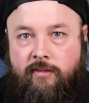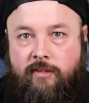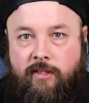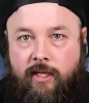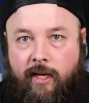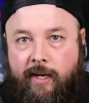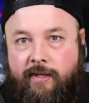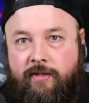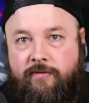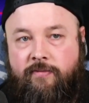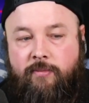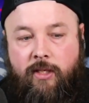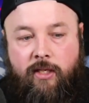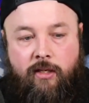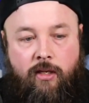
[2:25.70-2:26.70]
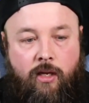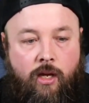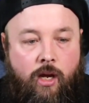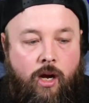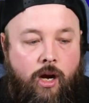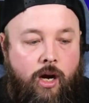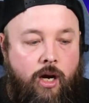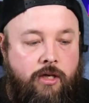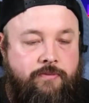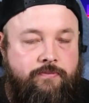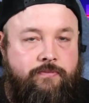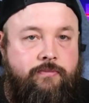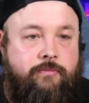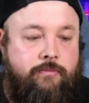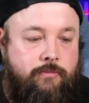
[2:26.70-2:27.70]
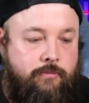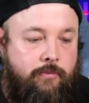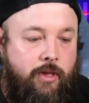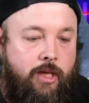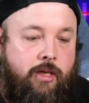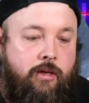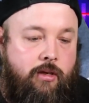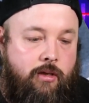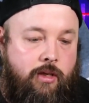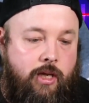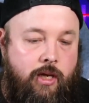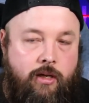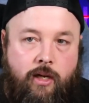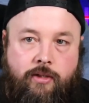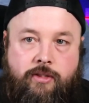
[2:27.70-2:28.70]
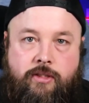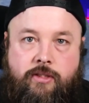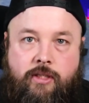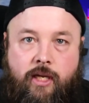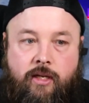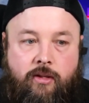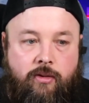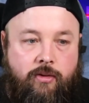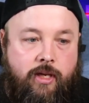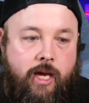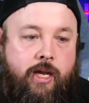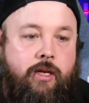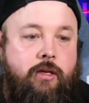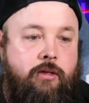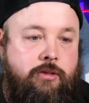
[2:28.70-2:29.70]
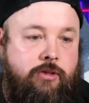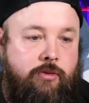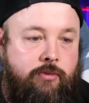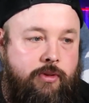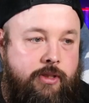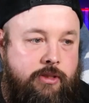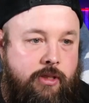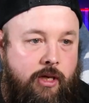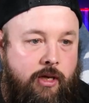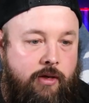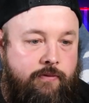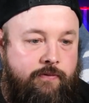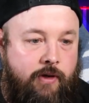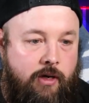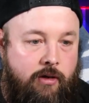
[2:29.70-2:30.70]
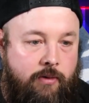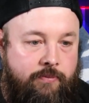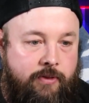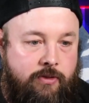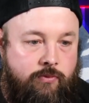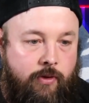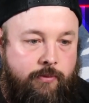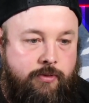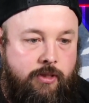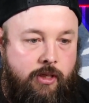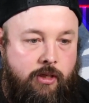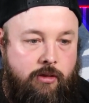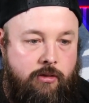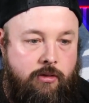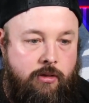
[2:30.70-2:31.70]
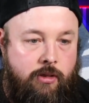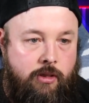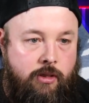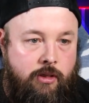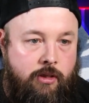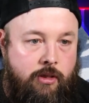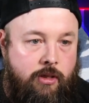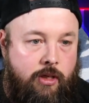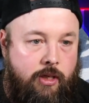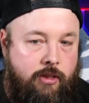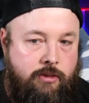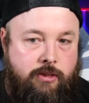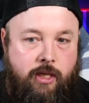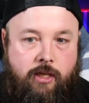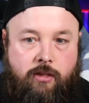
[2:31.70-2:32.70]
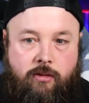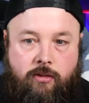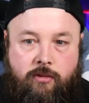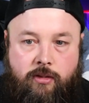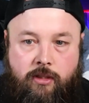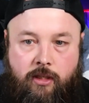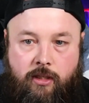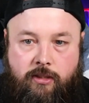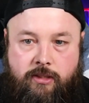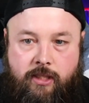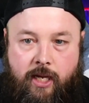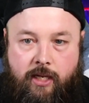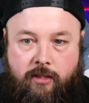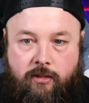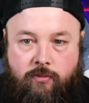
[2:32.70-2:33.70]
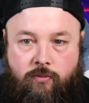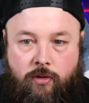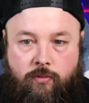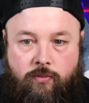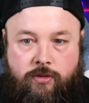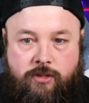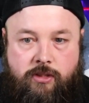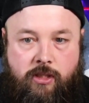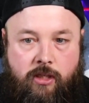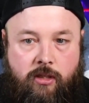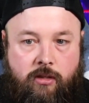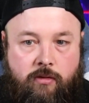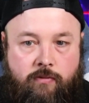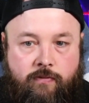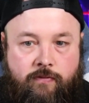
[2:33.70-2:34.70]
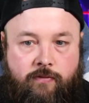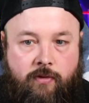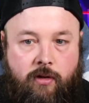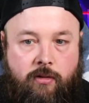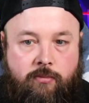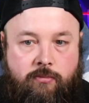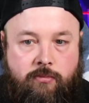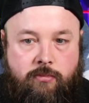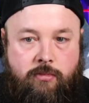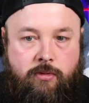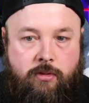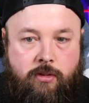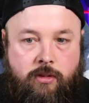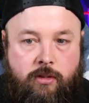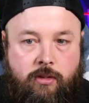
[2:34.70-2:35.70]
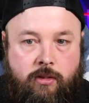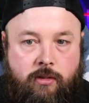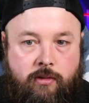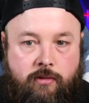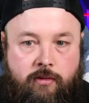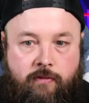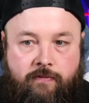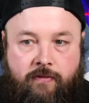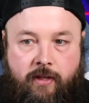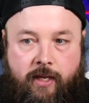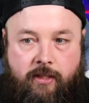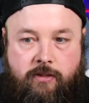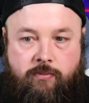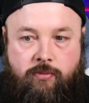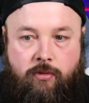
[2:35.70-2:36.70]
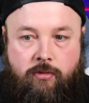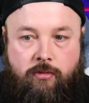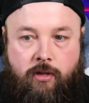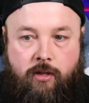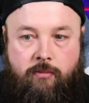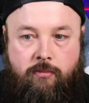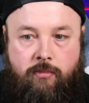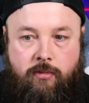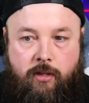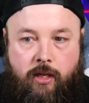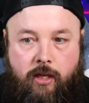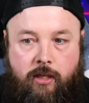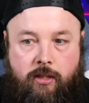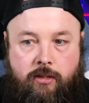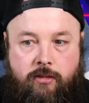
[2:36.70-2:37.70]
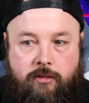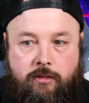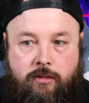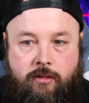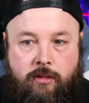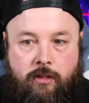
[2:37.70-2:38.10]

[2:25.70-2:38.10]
kind of mid. Yeah, I'm just taking a look at it. So let's fire up this website and take a look exactly what we're seeing from the Flex program and